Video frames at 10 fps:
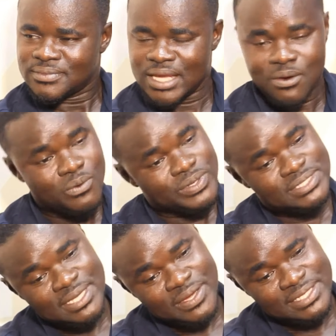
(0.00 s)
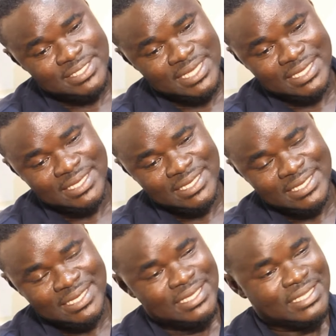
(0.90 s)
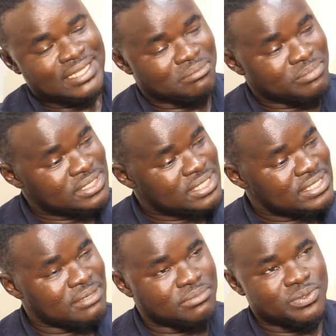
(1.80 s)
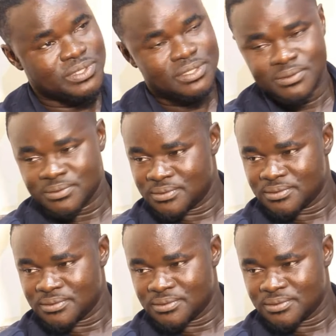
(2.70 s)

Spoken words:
I always tell her, I say, the business I'm doing, no,